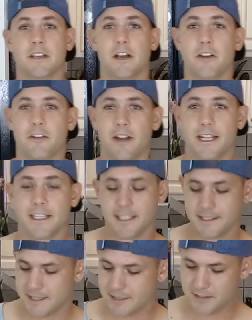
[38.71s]
All right,
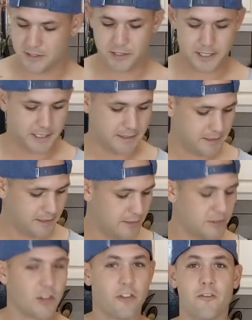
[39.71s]
let's get to cooking.
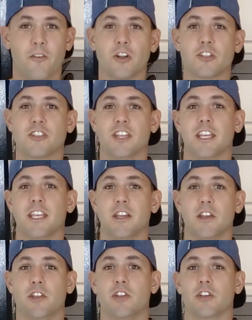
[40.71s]
So the first
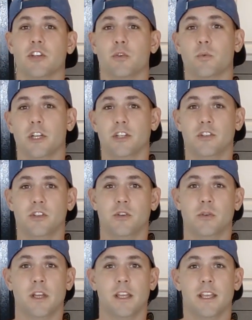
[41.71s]
thing you're gonna wanna do